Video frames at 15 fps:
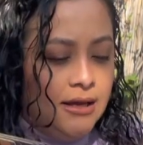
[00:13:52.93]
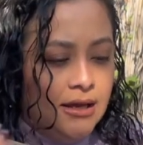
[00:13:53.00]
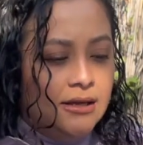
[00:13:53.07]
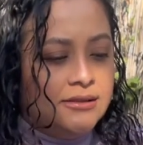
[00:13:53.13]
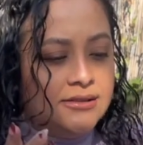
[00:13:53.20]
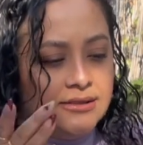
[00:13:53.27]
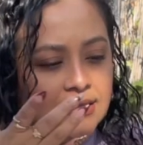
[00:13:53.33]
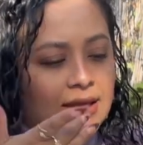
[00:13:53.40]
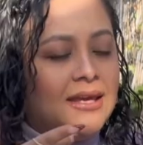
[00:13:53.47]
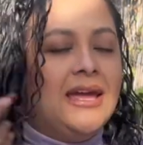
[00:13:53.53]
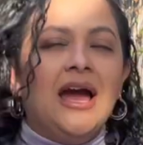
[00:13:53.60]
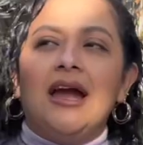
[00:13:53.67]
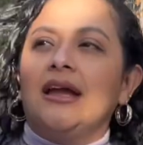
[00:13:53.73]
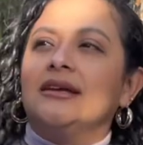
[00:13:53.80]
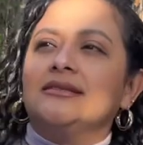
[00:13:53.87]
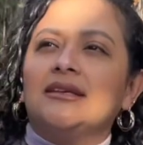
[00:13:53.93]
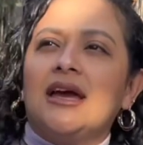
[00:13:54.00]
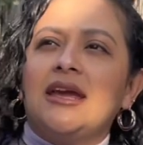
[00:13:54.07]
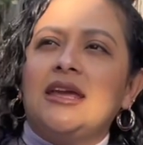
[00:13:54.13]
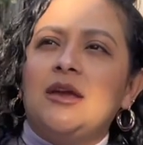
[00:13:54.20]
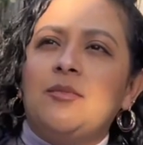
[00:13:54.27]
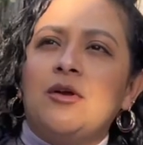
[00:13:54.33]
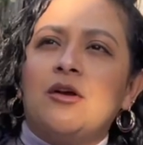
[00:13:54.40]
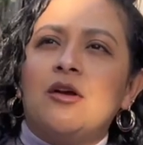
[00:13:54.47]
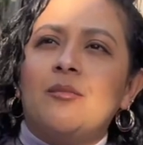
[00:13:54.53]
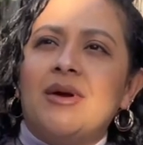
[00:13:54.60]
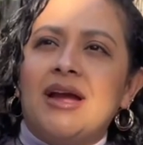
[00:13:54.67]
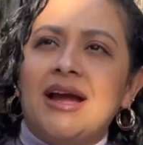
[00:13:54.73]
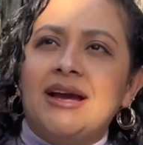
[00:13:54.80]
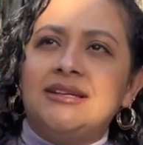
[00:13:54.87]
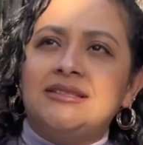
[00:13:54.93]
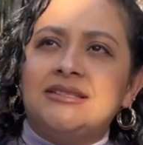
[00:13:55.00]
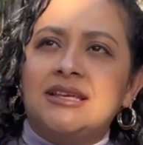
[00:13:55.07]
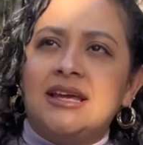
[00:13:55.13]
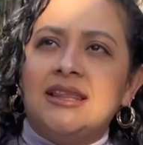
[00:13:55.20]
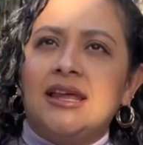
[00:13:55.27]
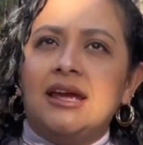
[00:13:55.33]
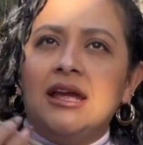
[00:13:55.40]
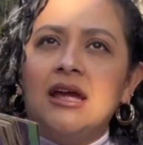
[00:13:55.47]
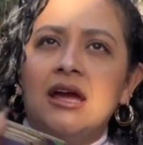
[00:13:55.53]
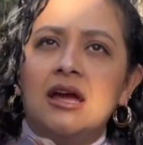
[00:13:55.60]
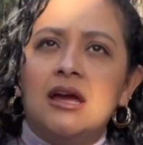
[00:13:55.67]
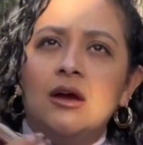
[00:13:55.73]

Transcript: is like, yeah, because I keep hearing my guides say, like,